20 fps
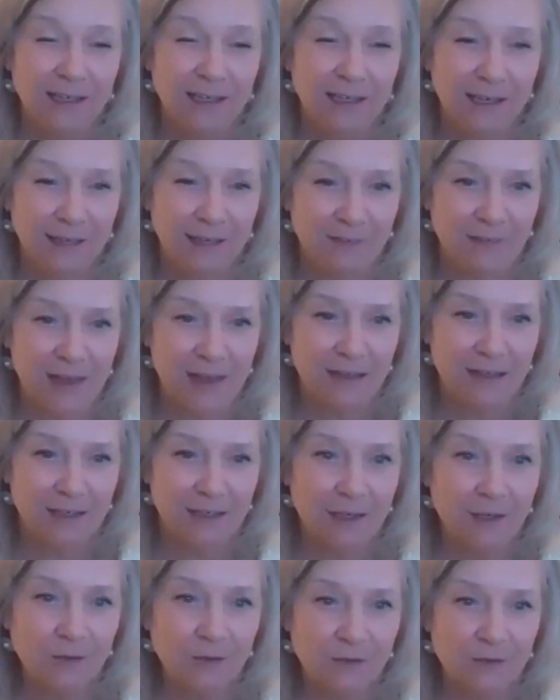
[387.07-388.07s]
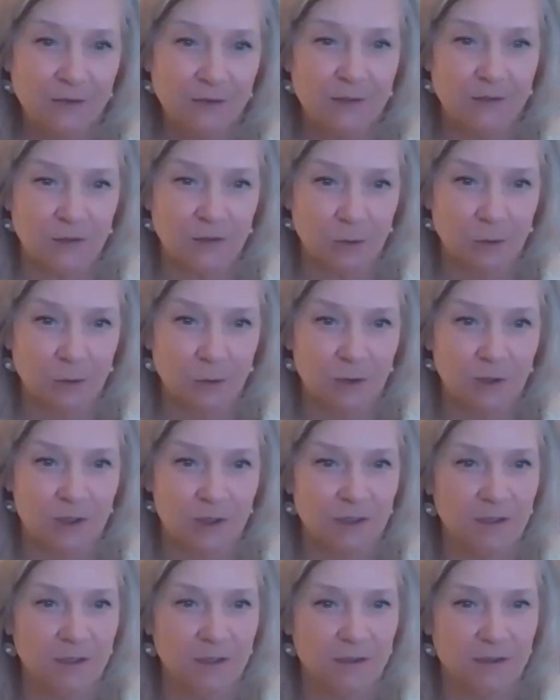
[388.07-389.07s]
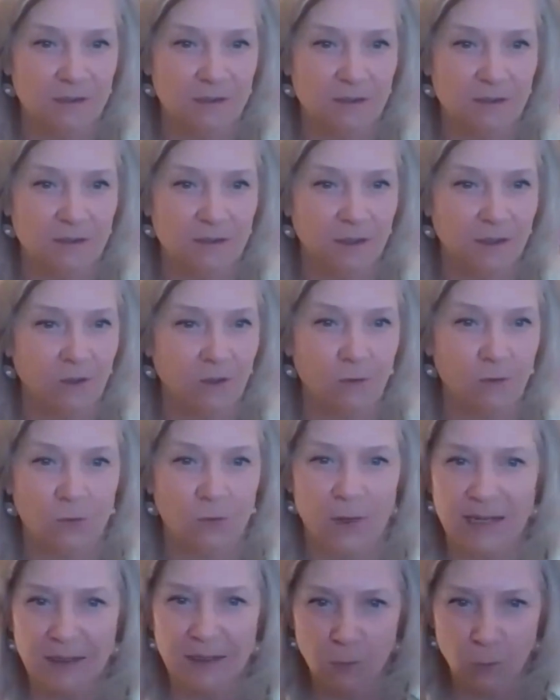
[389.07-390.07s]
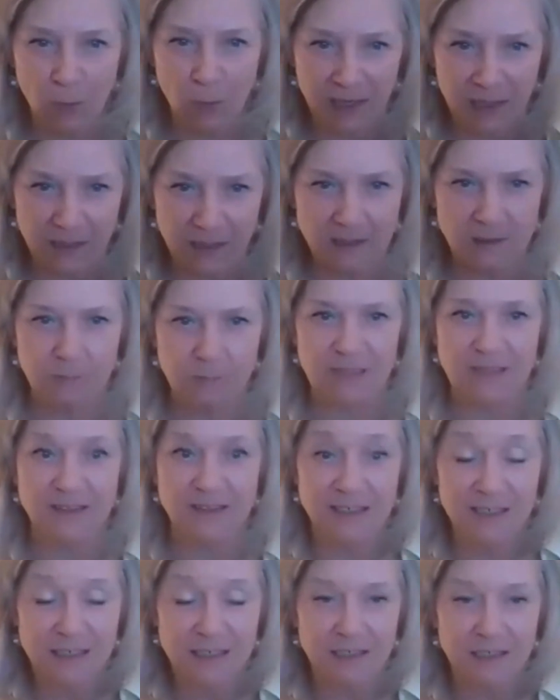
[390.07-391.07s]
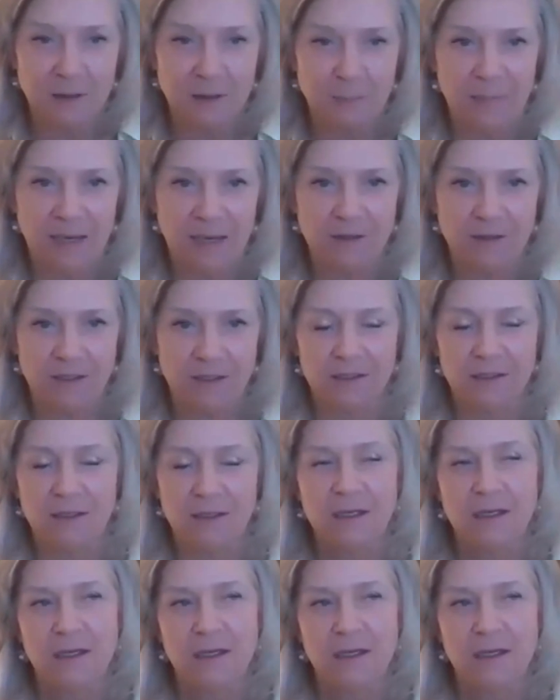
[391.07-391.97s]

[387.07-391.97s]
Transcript: And that health score is a great way to be thinking about it.